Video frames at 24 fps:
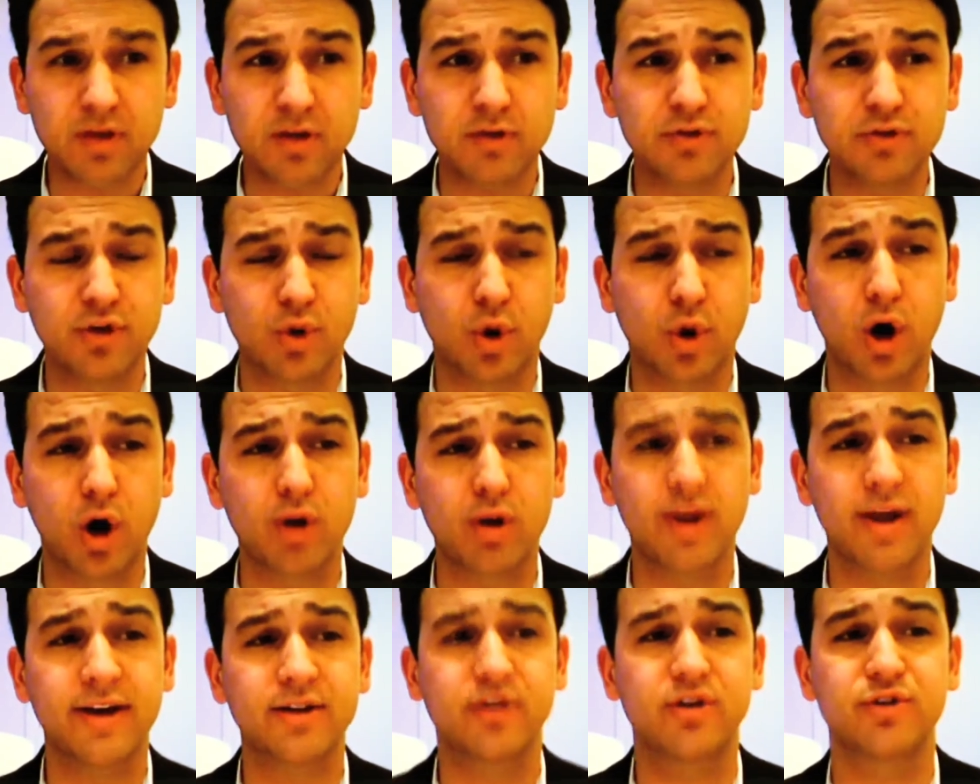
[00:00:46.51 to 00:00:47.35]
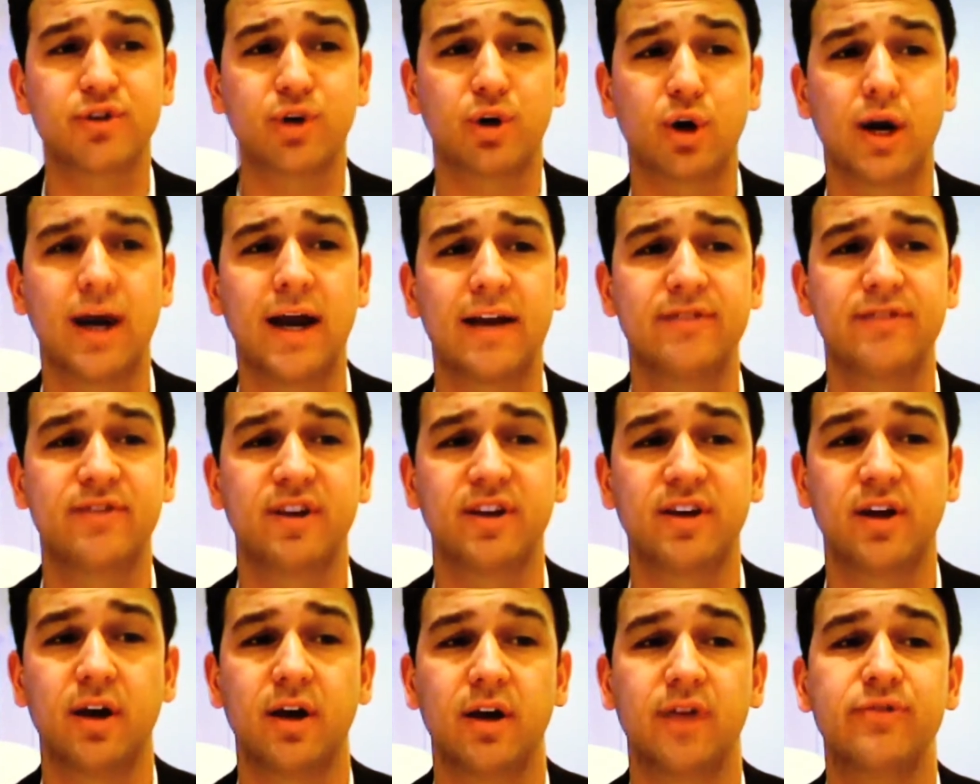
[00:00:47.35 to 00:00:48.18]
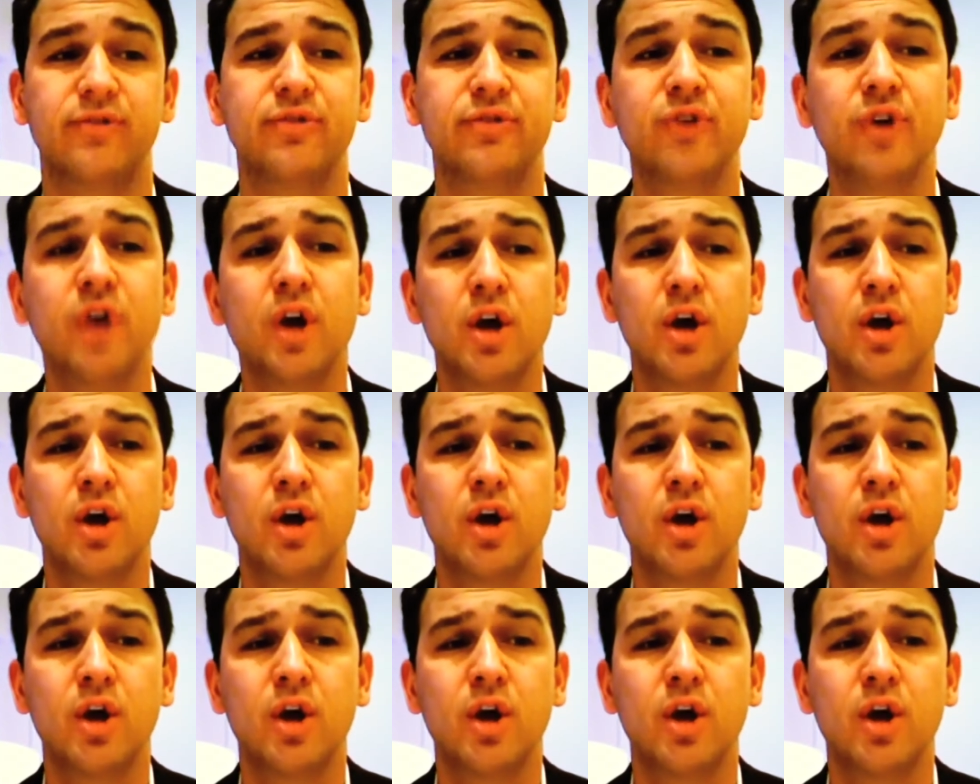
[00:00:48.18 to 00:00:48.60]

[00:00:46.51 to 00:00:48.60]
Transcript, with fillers: So our lenders are asking us,